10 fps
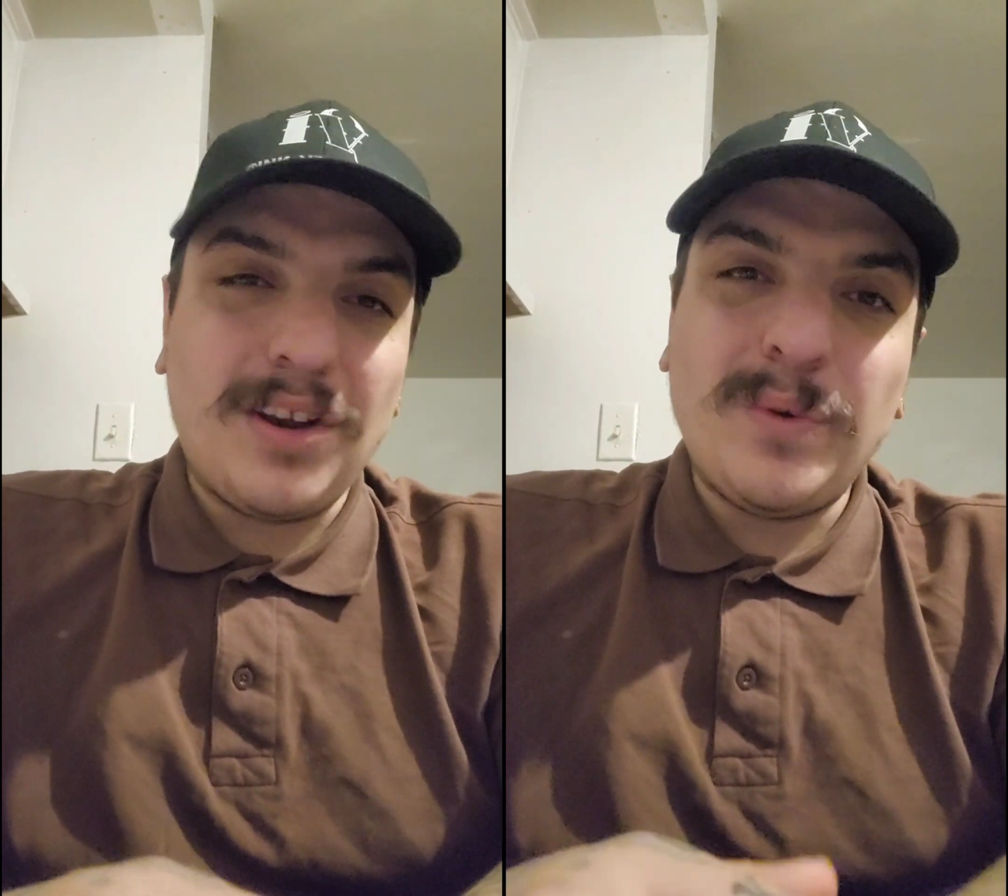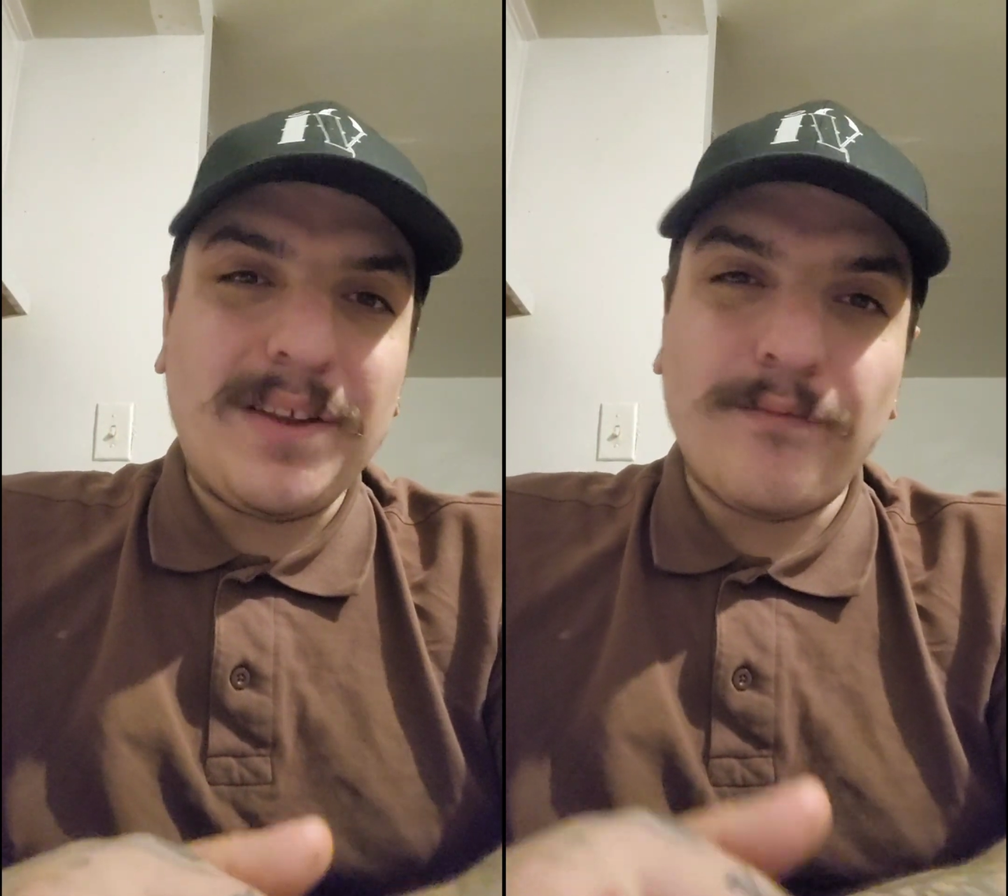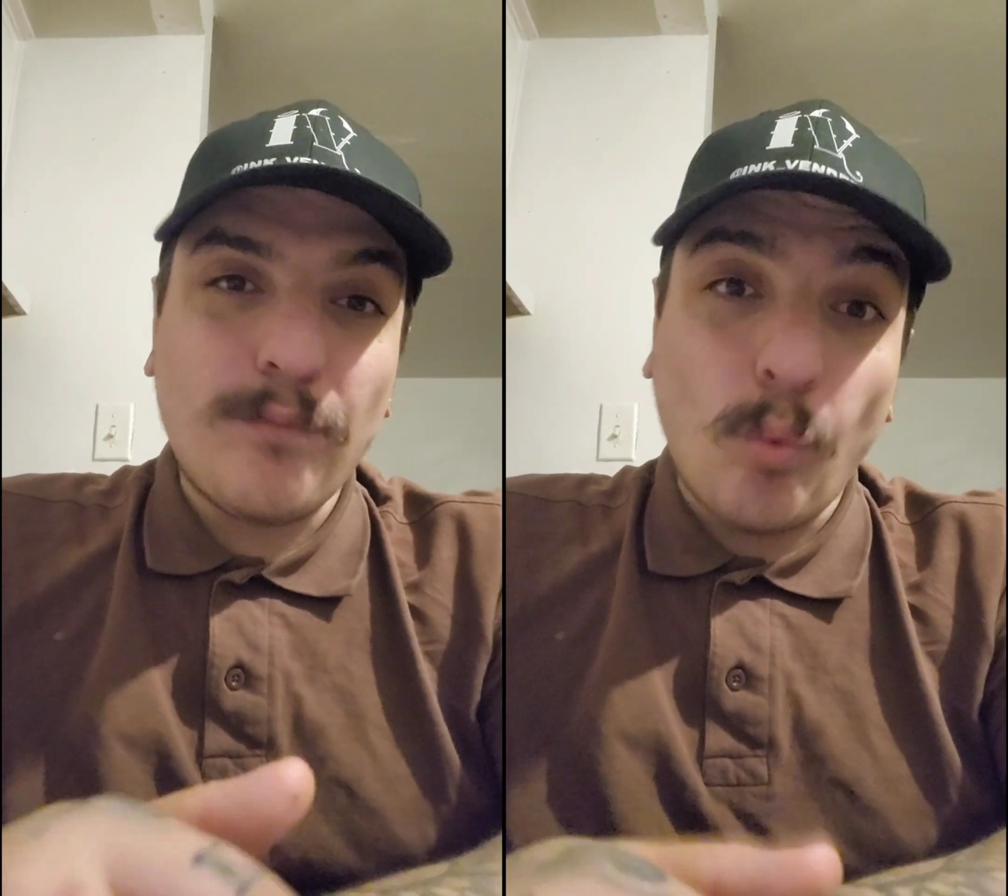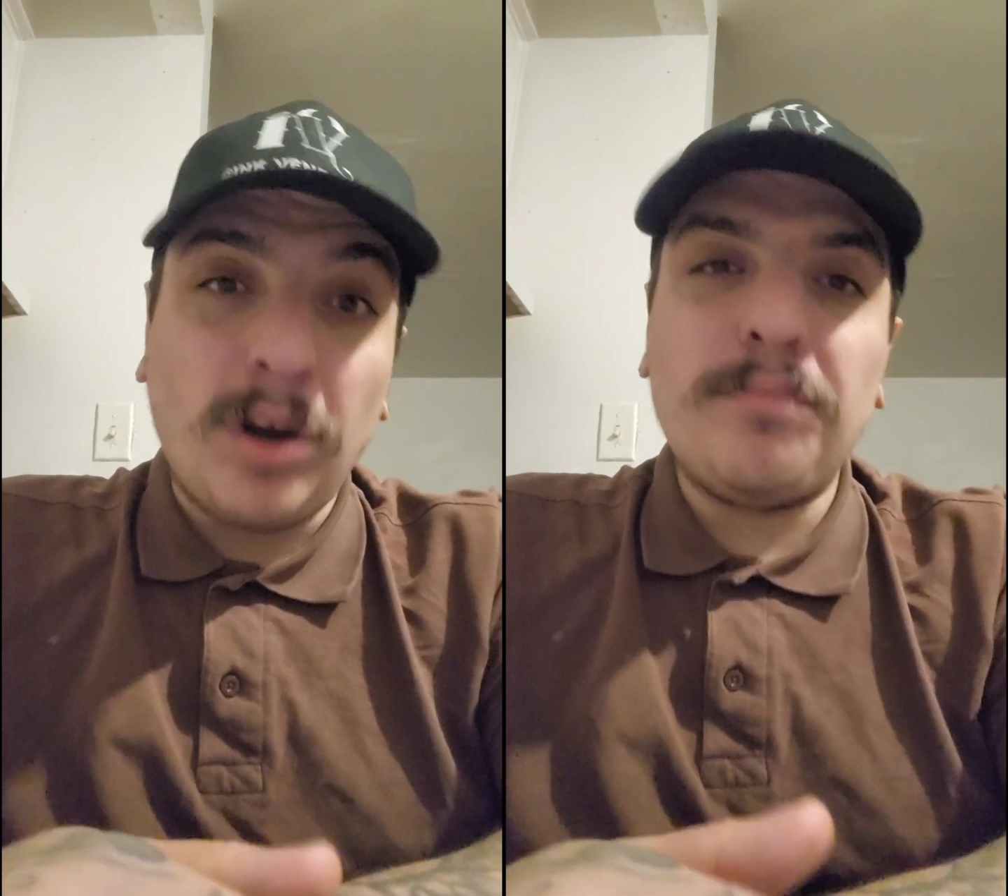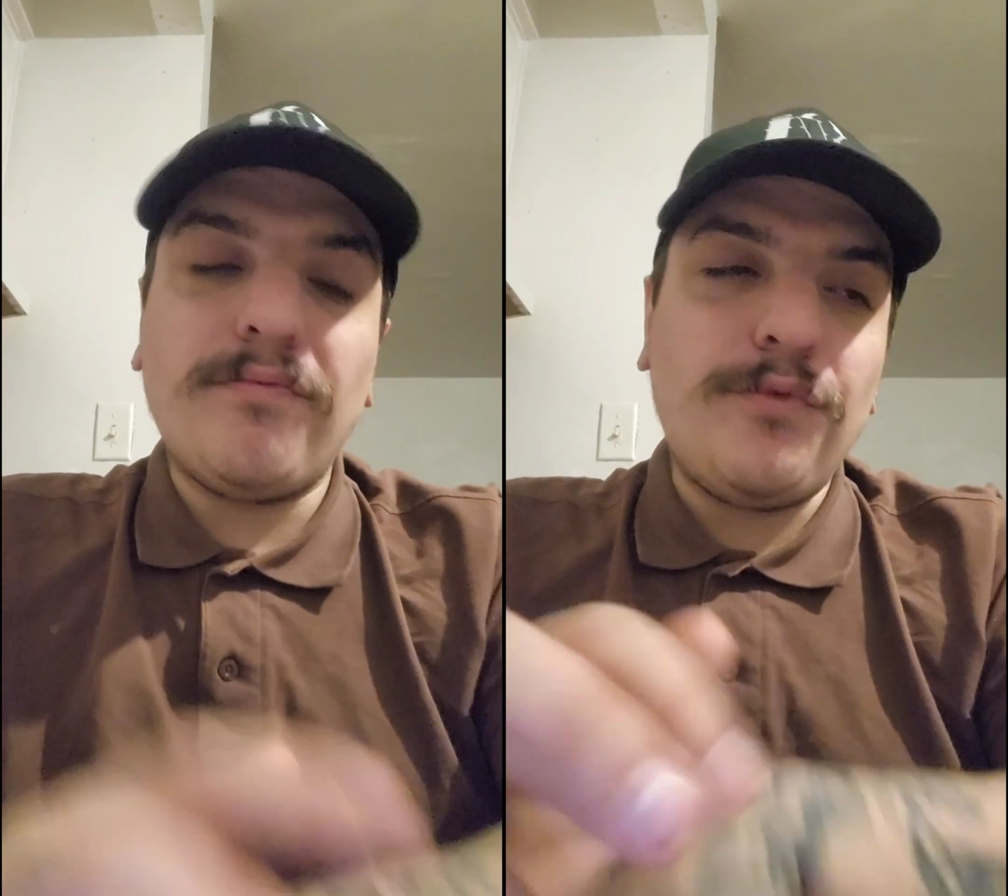very
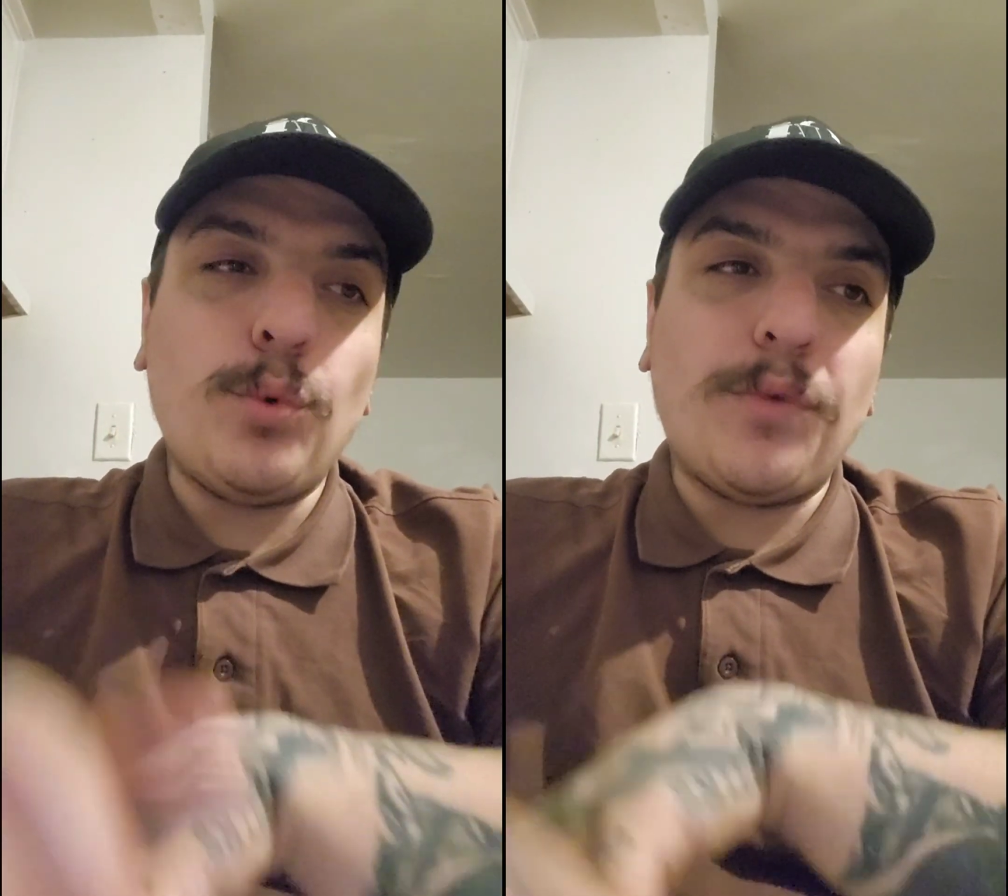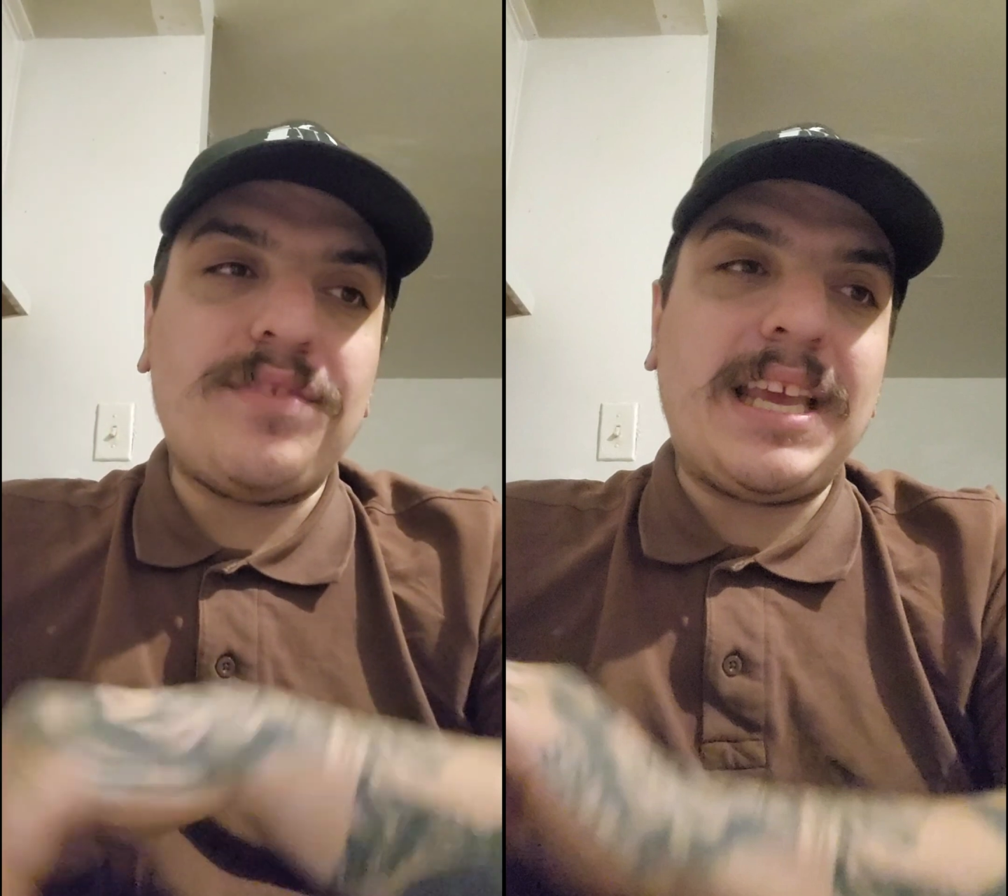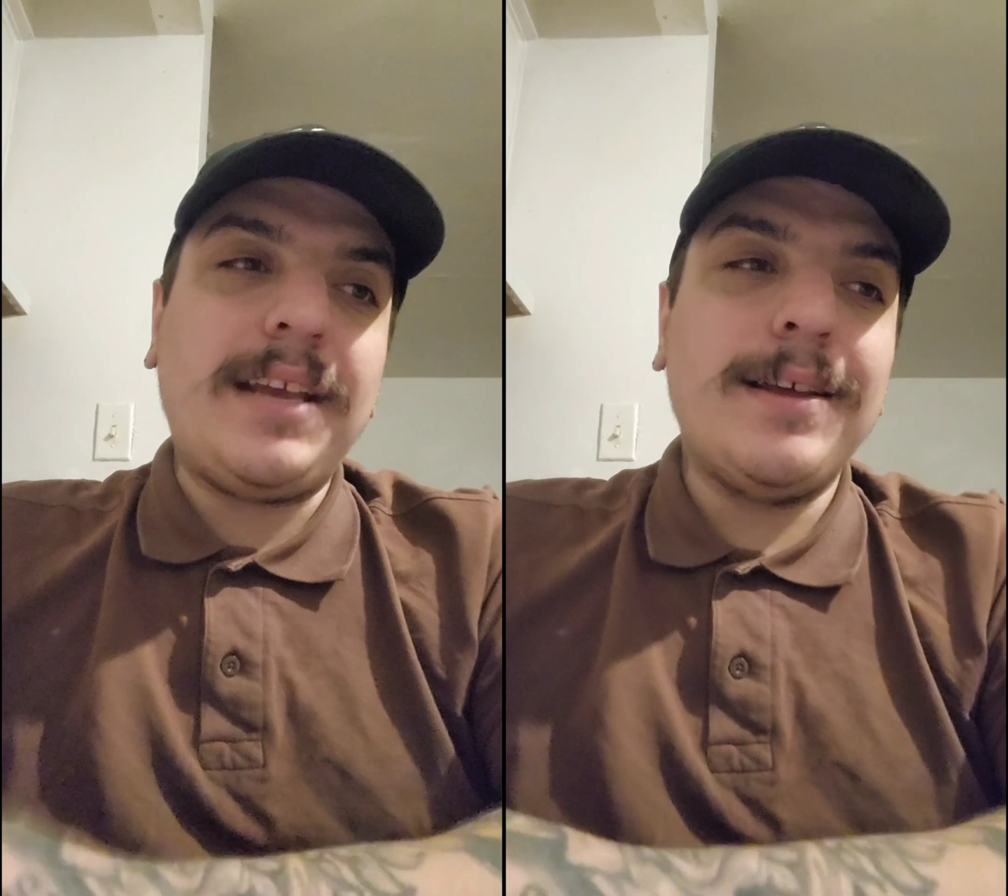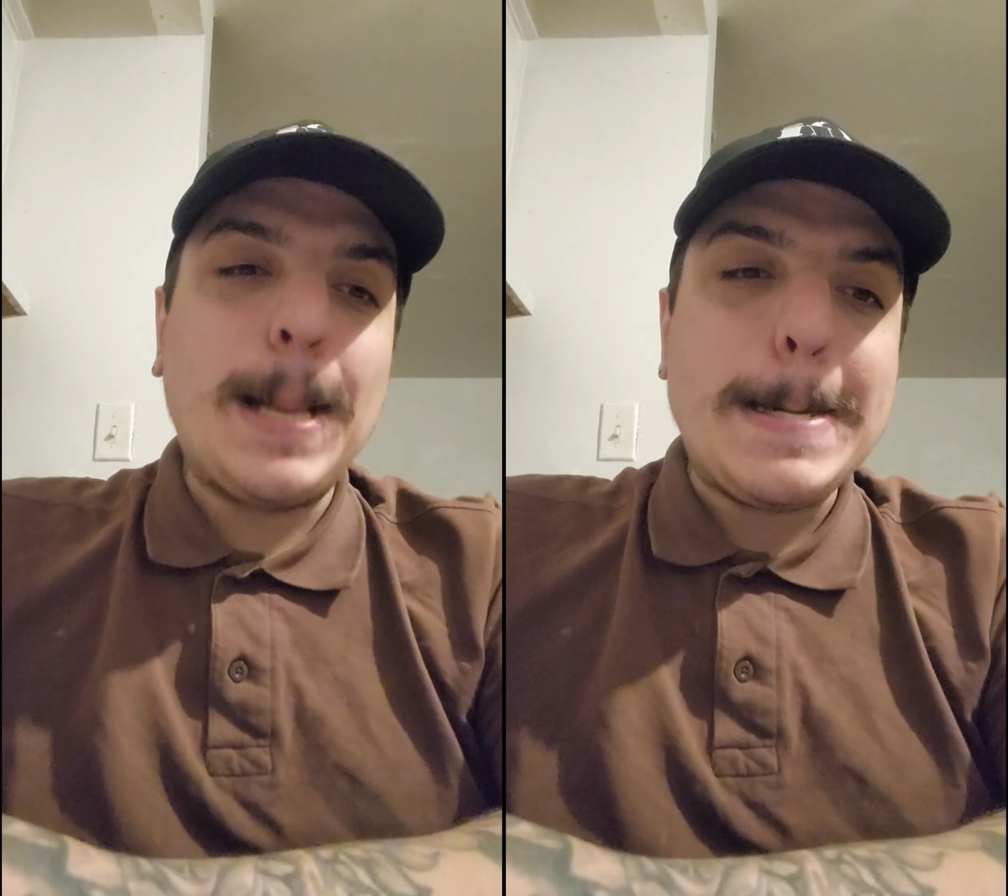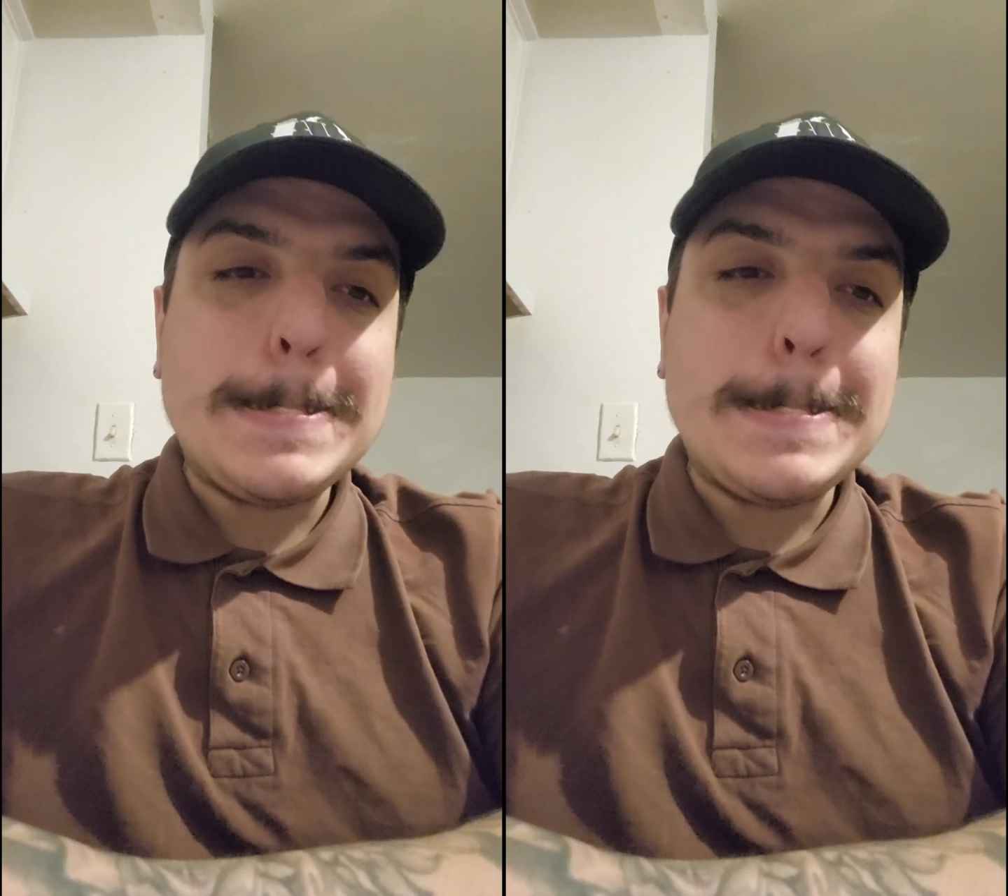warped view of things.